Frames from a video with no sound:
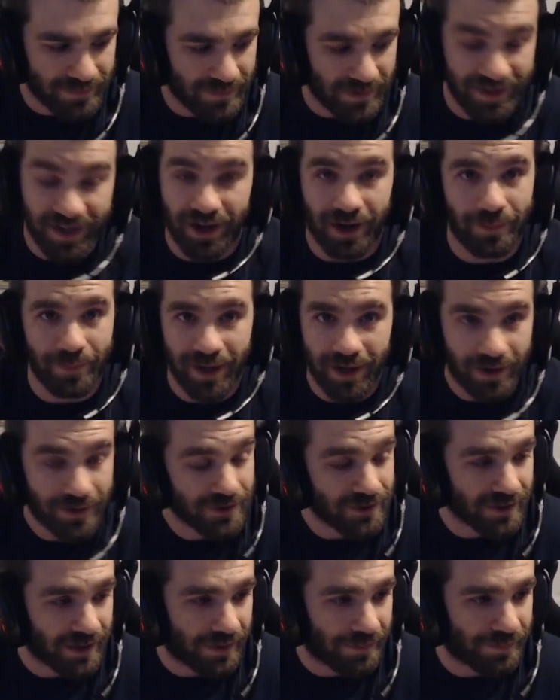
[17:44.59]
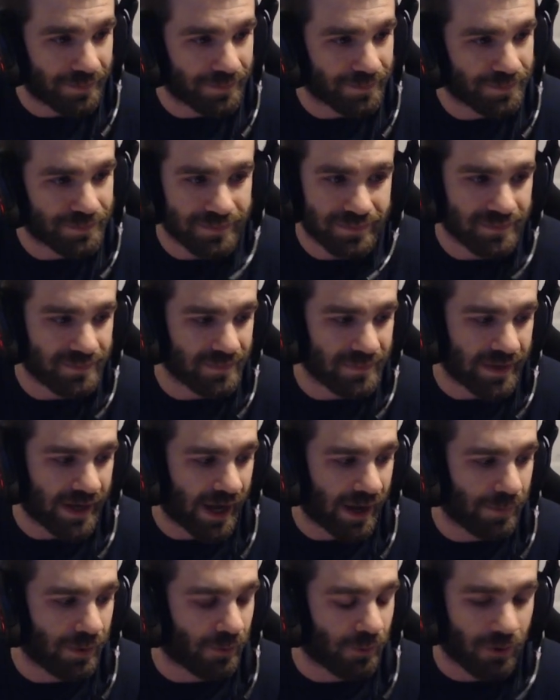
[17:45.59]
No man, dude,
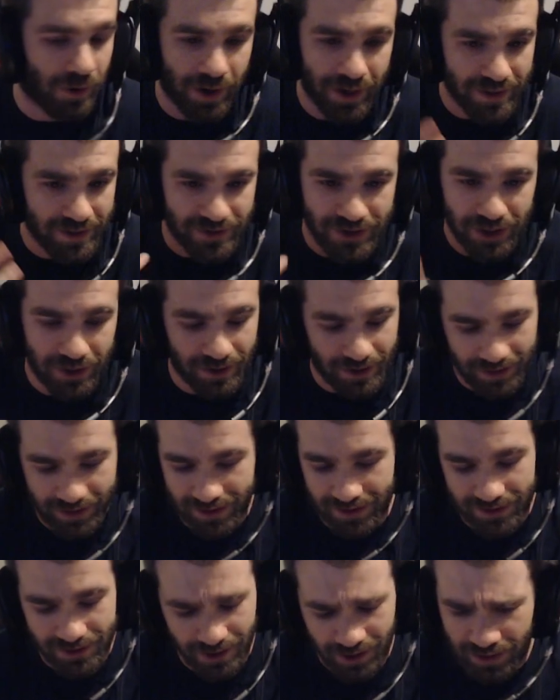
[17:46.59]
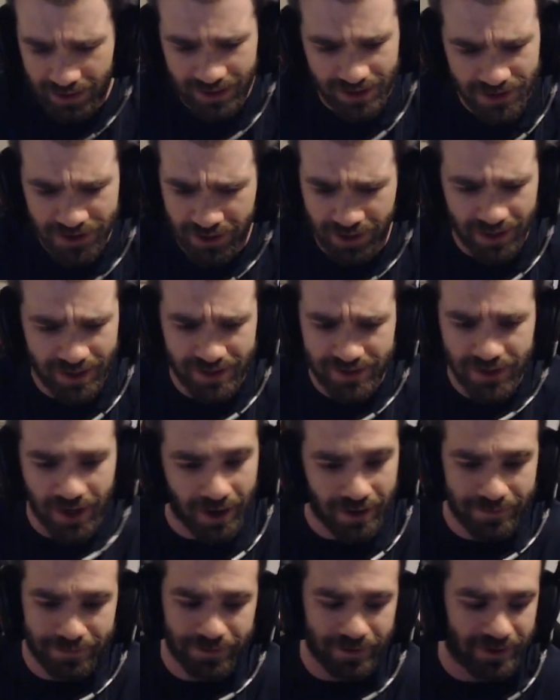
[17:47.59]
I've been wanting to talk and talk and talk and
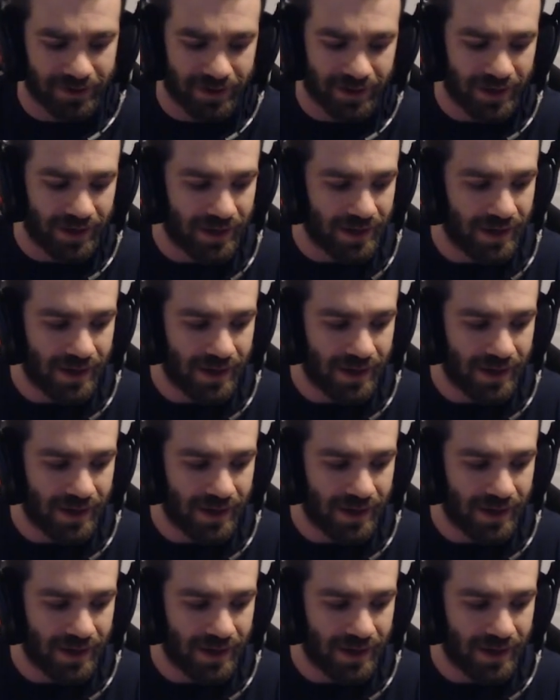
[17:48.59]
talk for